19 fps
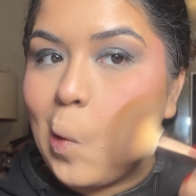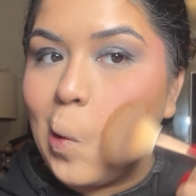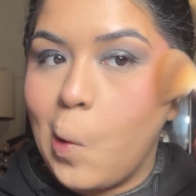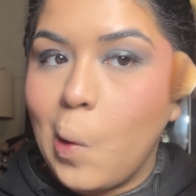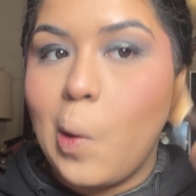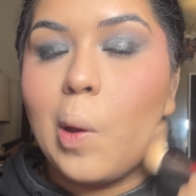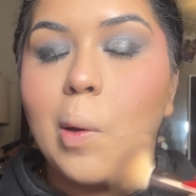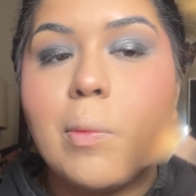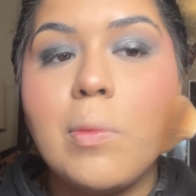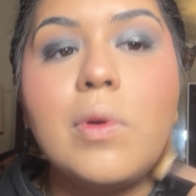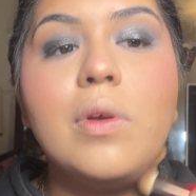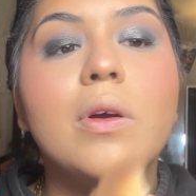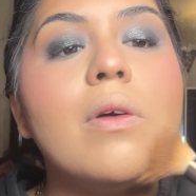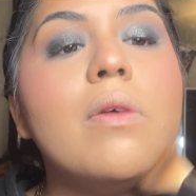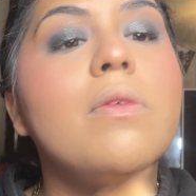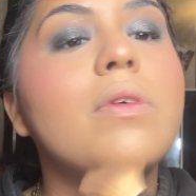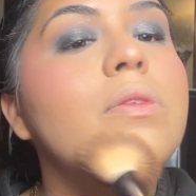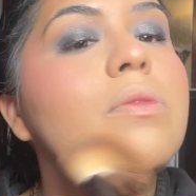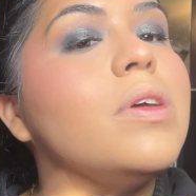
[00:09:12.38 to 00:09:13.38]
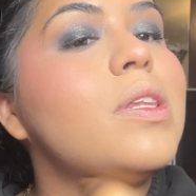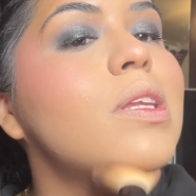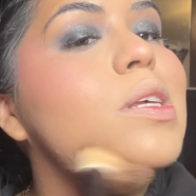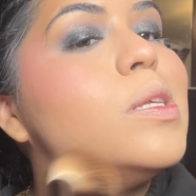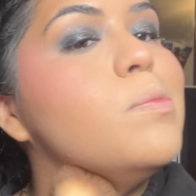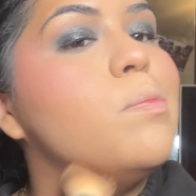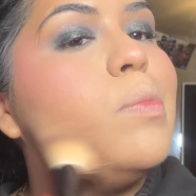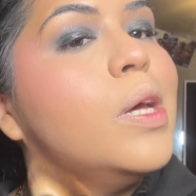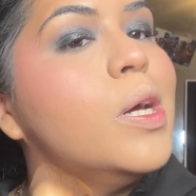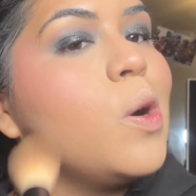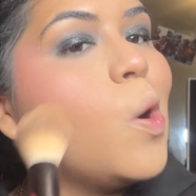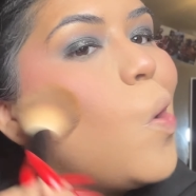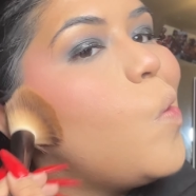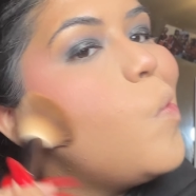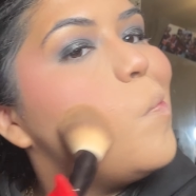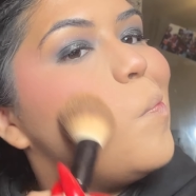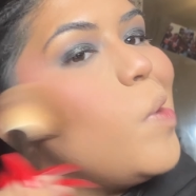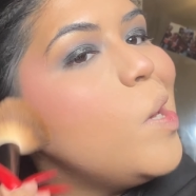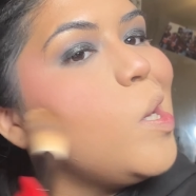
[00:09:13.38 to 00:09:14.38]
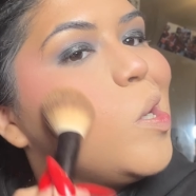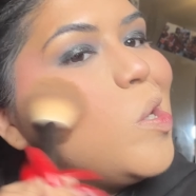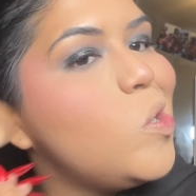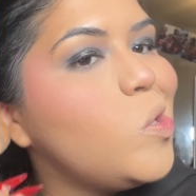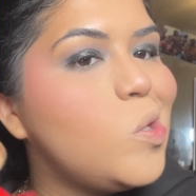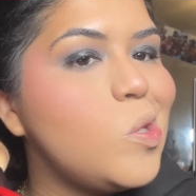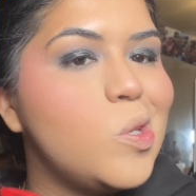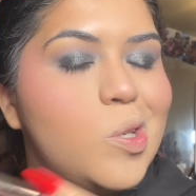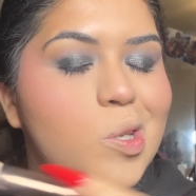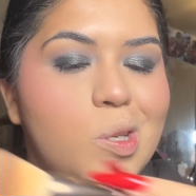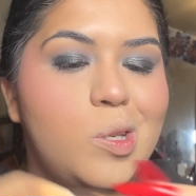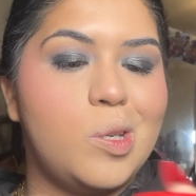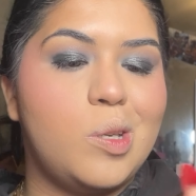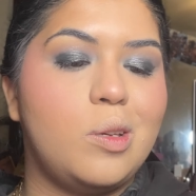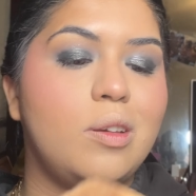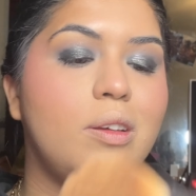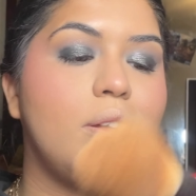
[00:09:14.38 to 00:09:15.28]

I'm gonna go in with this big old Mange